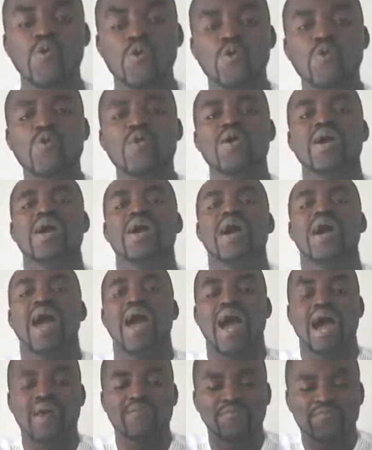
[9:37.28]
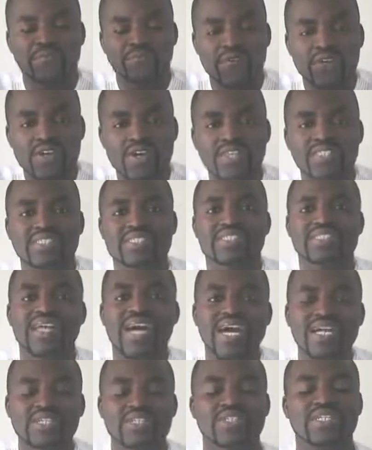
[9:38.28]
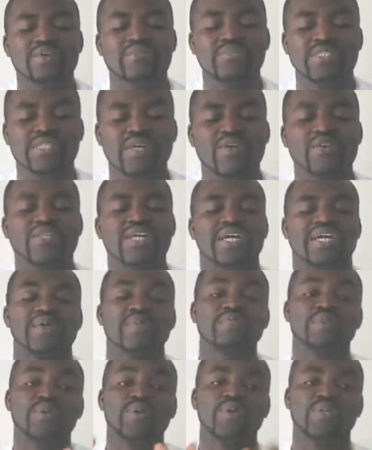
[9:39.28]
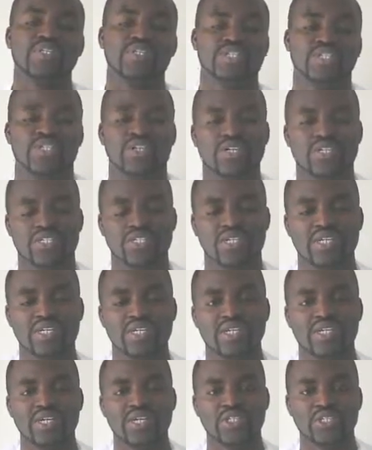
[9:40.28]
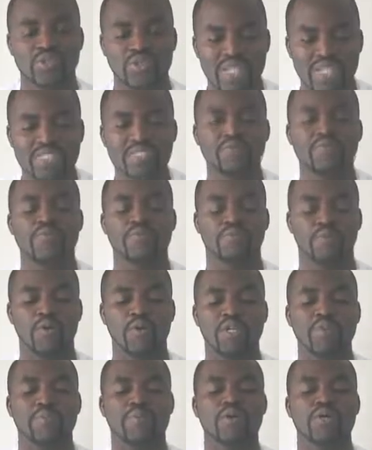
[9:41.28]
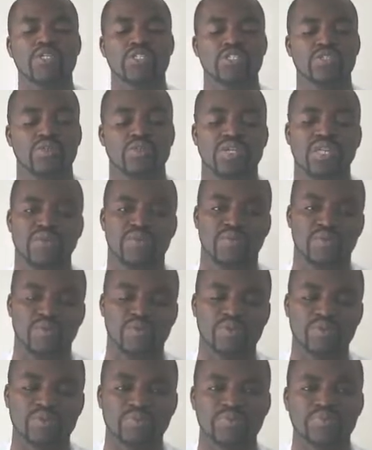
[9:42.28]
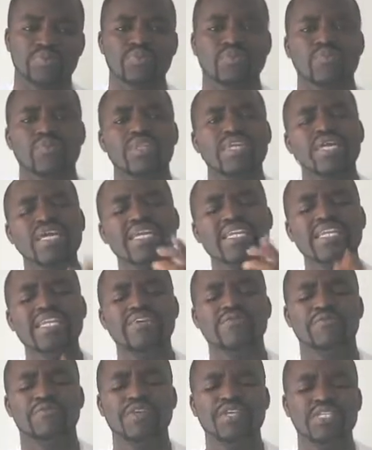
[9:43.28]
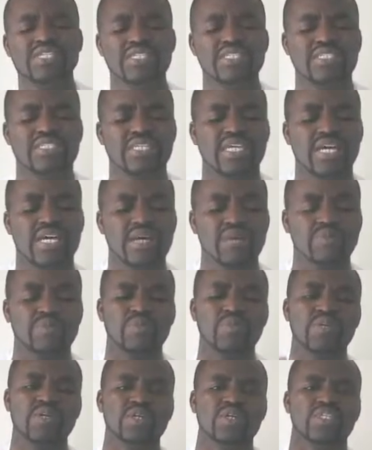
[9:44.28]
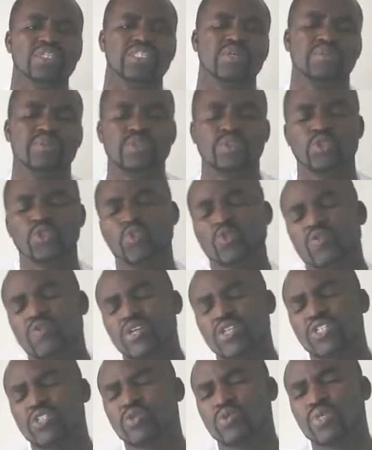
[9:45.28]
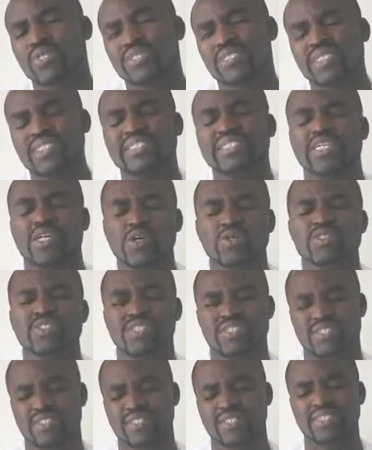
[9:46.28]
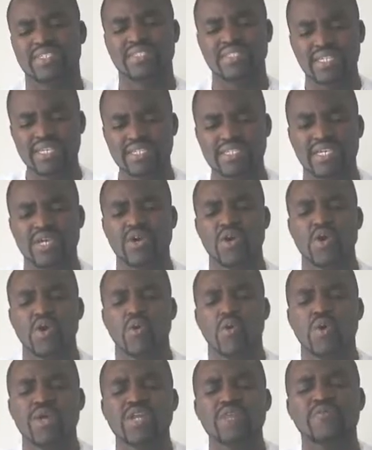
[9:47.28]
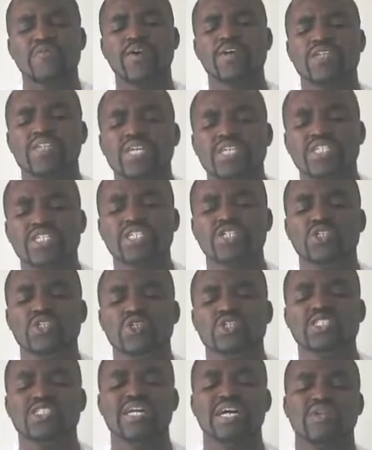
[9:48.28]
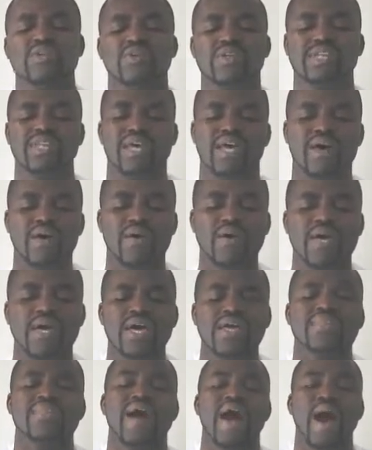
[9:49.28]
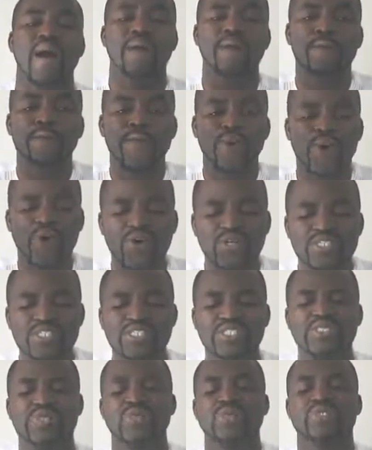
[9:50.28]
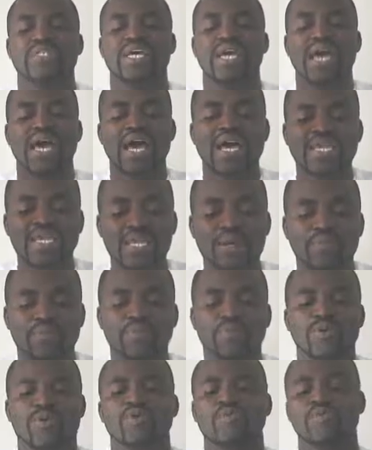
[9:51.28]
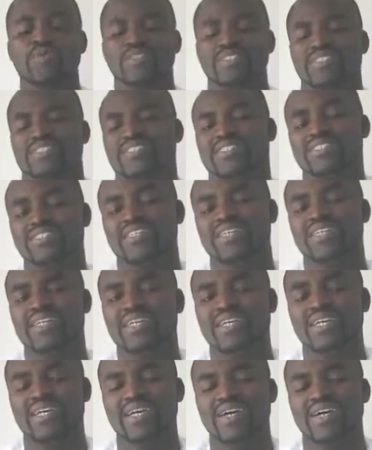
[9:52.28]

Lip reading: who have first died to themselves that can build a church. So that's on a personal level. And in Ephesians chapter 2 verse 20, it tells us this. It says, what a foundation you stand on now, the apostles and the prophets.